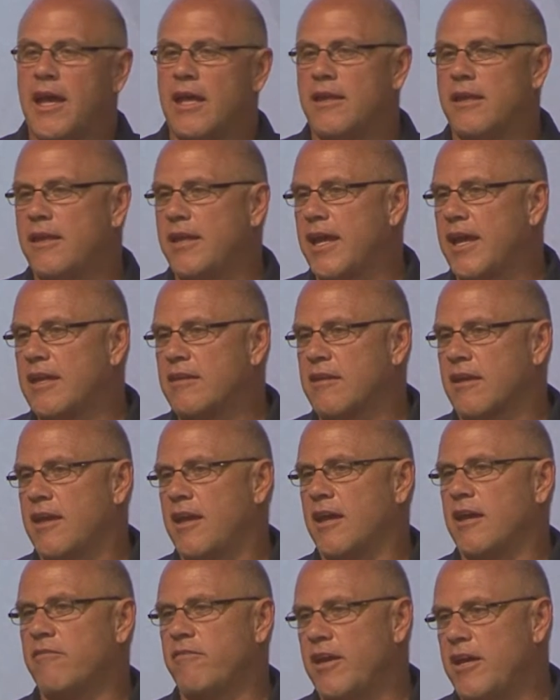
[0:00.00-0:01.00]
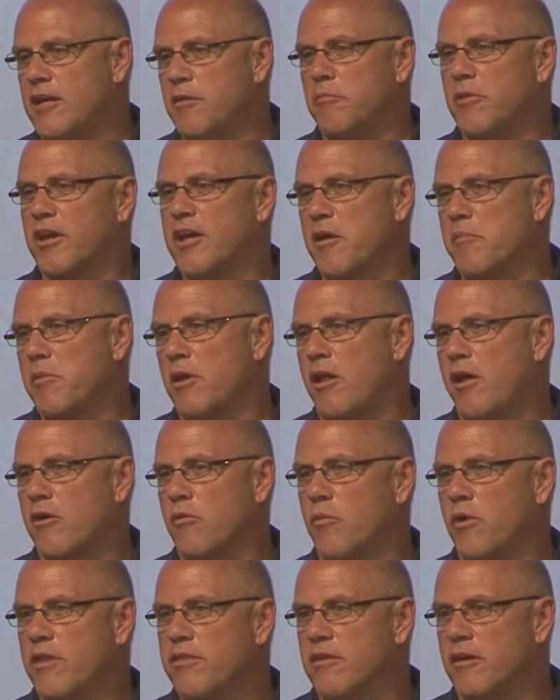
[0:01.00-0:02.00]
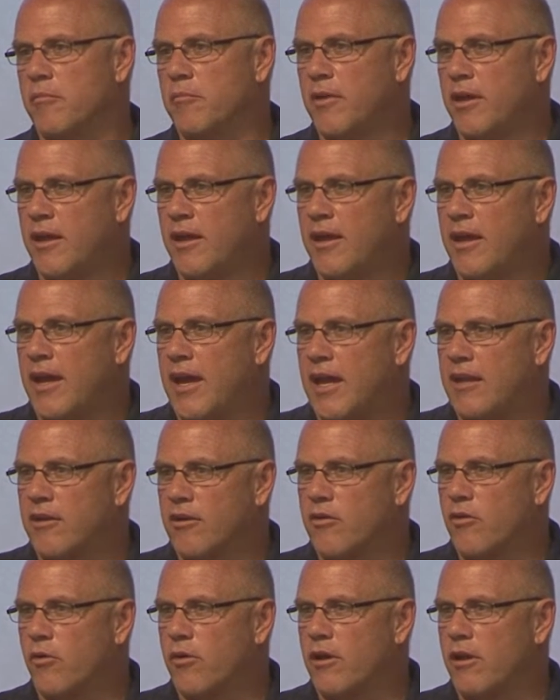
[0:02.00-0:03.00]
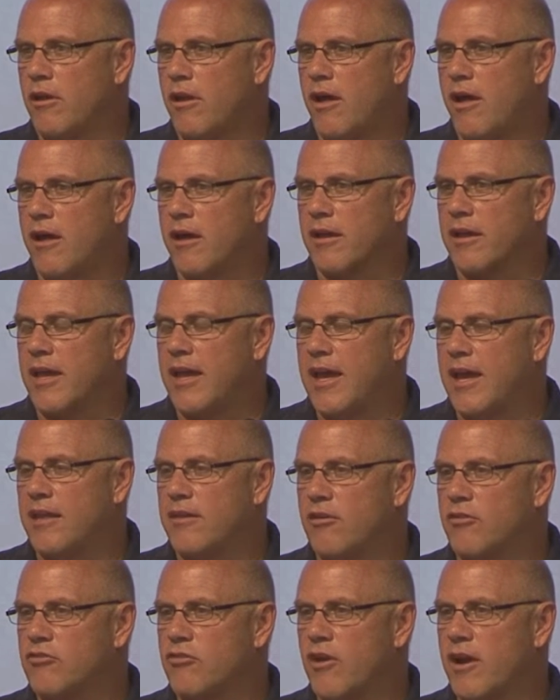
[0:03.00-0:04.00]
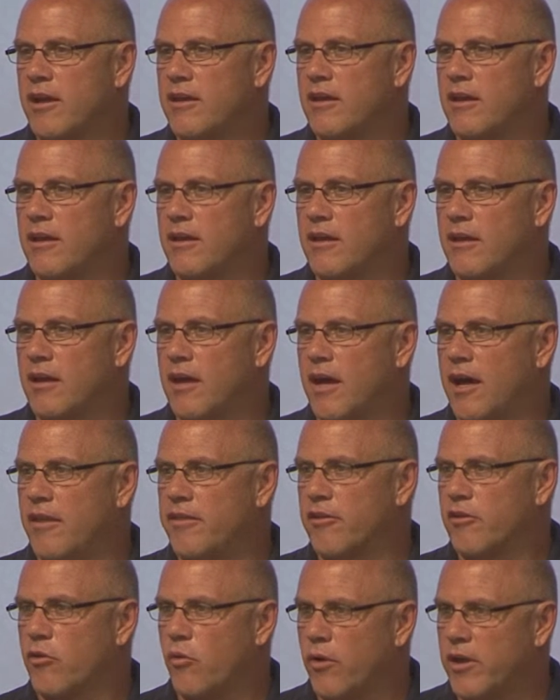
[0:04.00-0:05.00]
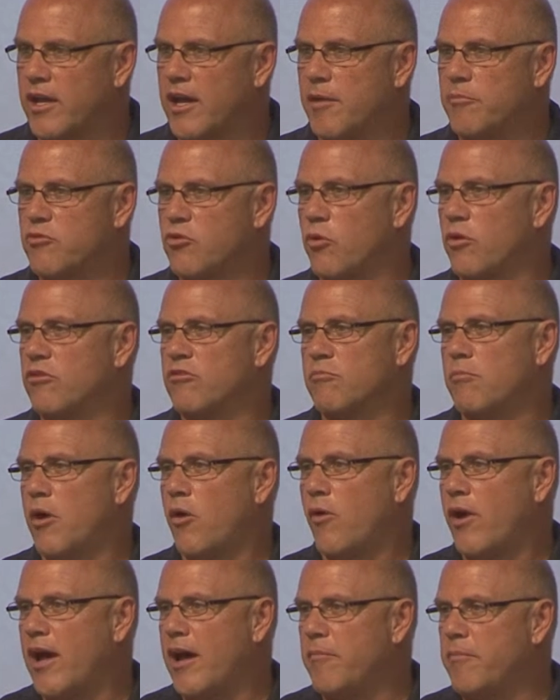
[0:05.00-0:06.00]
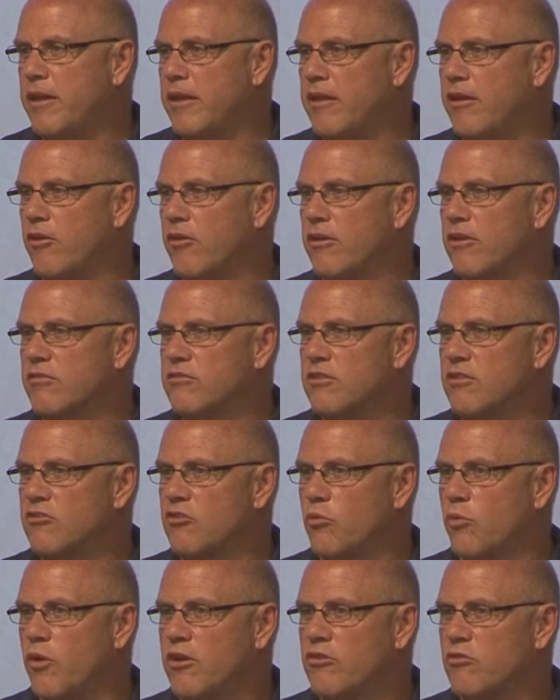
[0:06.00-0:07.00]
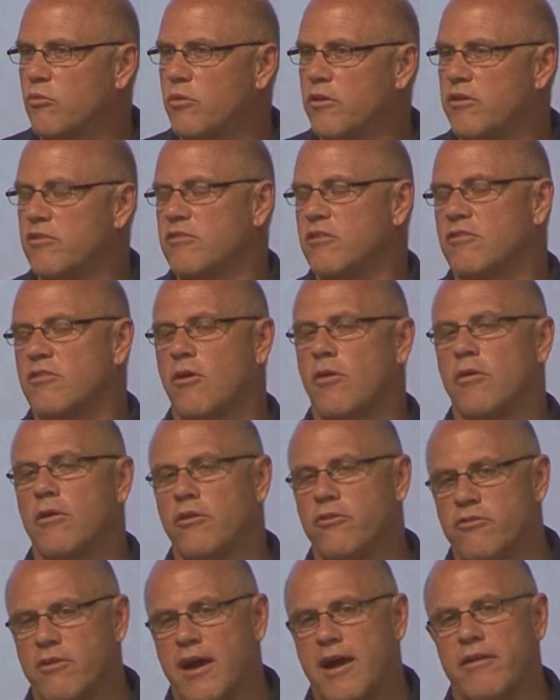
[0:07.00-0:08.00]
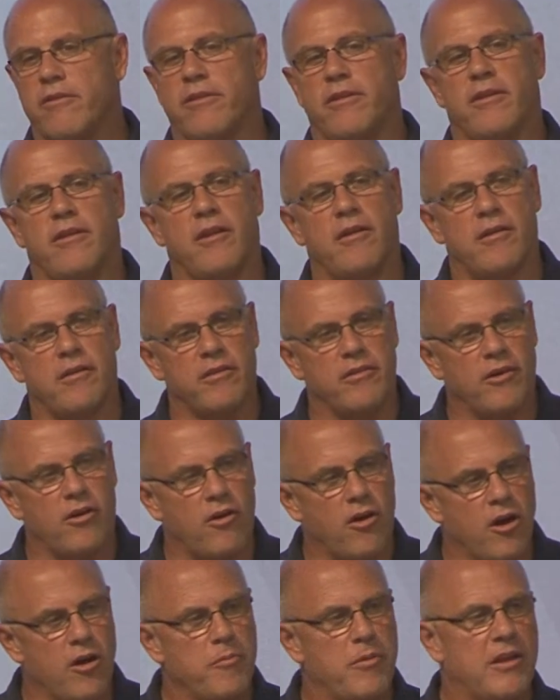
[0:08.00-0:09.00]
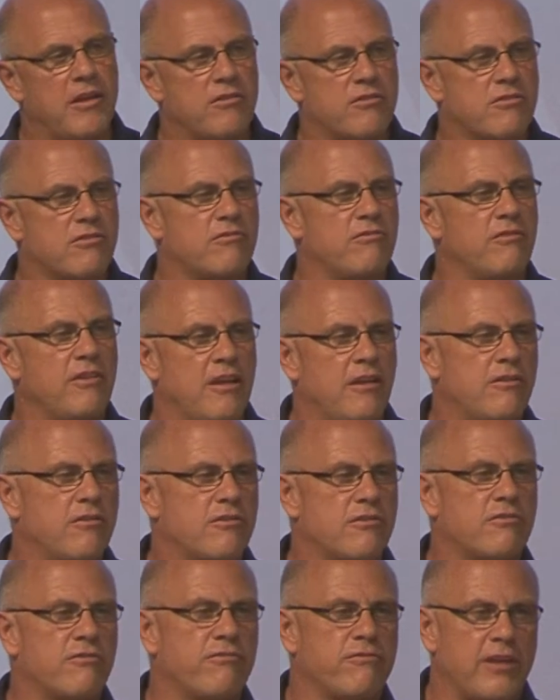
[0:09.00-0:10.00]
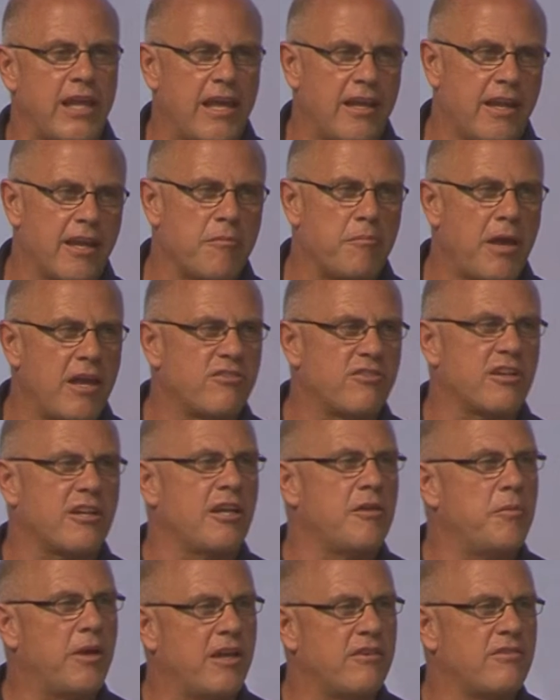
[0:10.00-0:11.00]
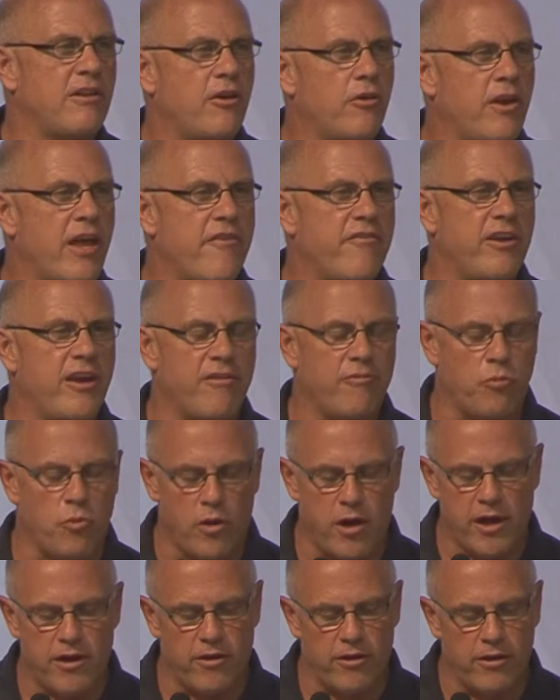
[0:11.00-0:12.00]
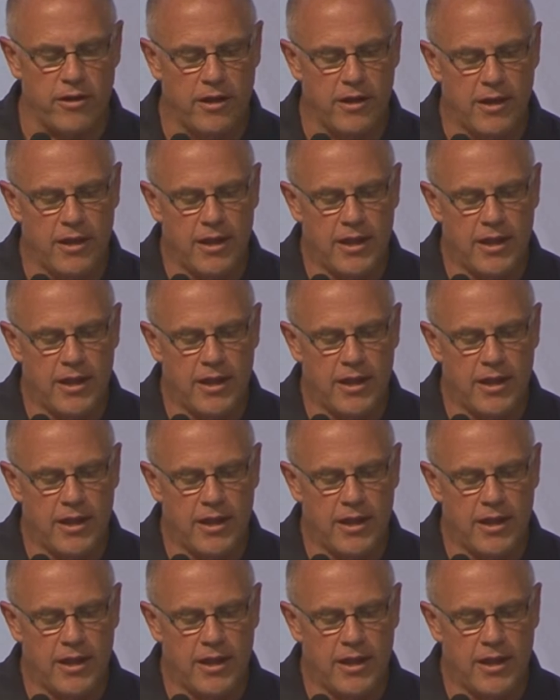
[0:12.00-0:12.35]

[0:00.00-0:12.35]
And then they get the king of Edom to come along with them. And they're going along, and they're going up towards Moab, and they're in a situation where there's a total drought, and their army is flailing, basically, because they don't have enough water.